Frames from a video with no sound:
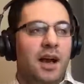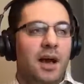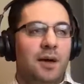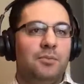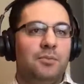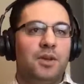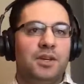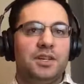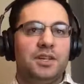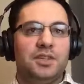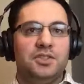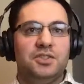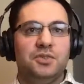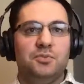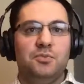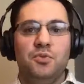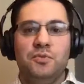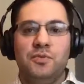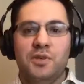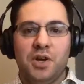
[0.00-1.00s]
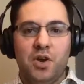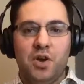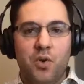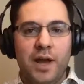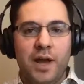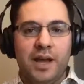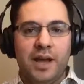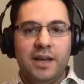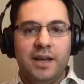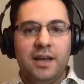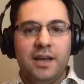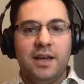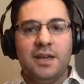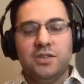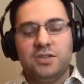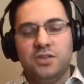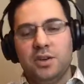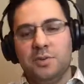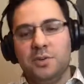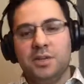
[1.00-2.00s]
I'm looking to move it quick.
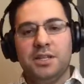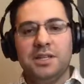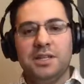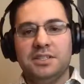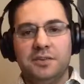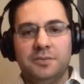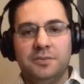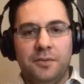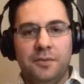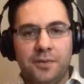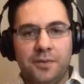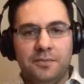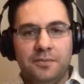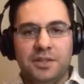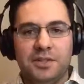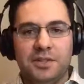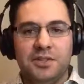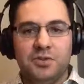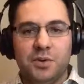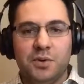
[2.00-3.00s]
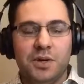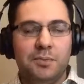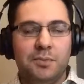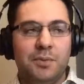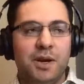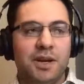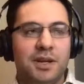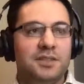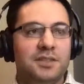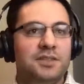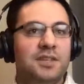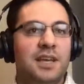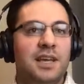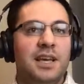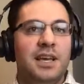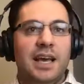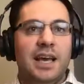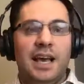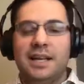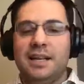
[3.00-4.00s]
So I'm going to list it for $15 to $20
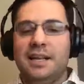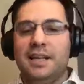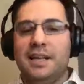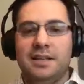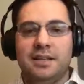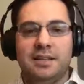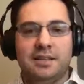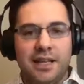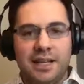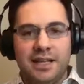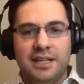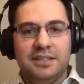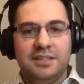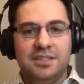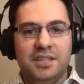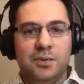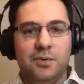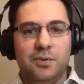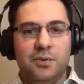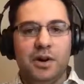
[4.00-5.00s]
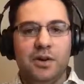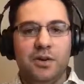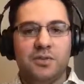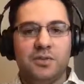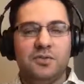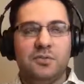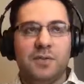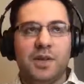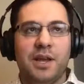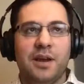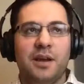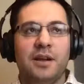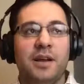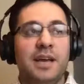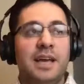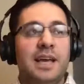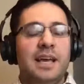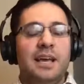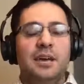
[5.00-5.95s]
and then see where it goes from there.